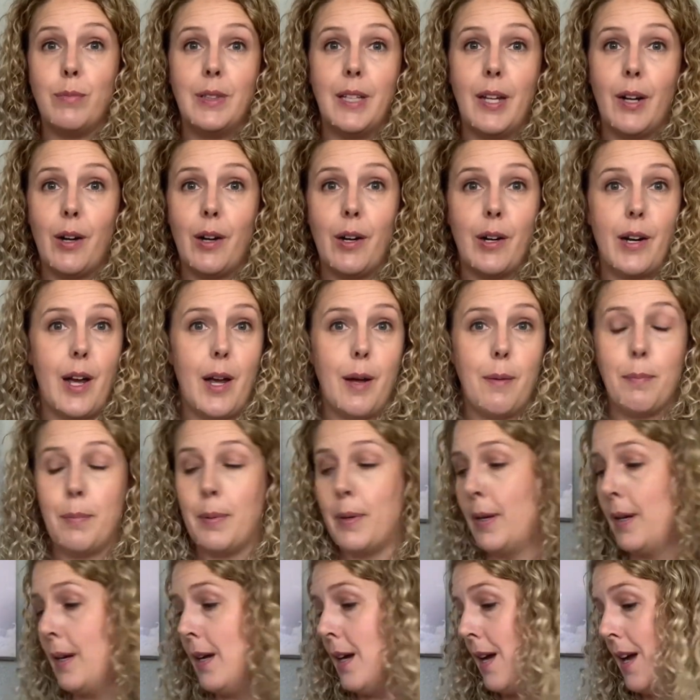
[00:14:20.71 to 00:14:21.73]
layer it up.
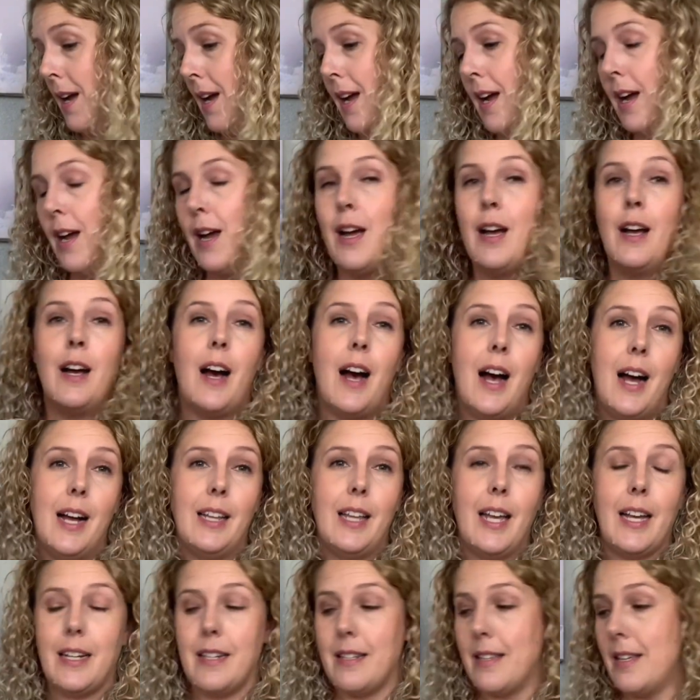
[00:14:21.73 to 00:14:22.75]
I
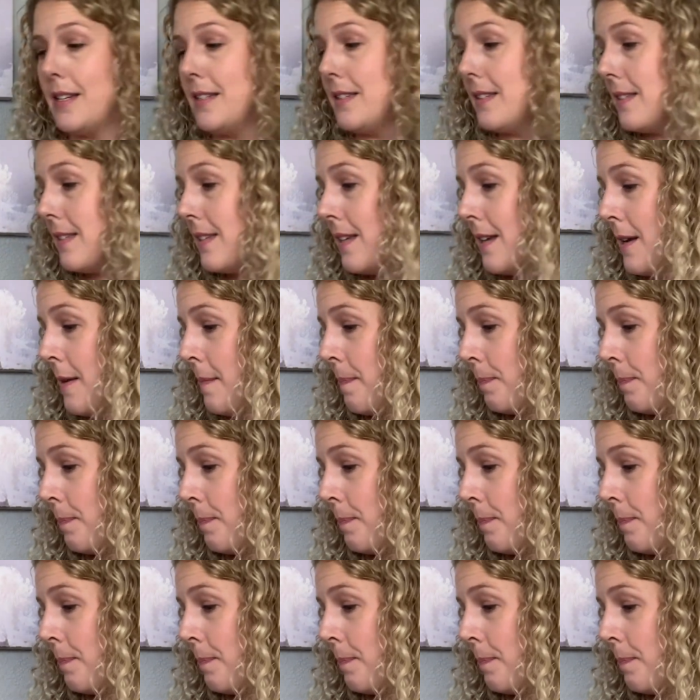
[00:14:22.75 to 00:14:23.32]
liked this.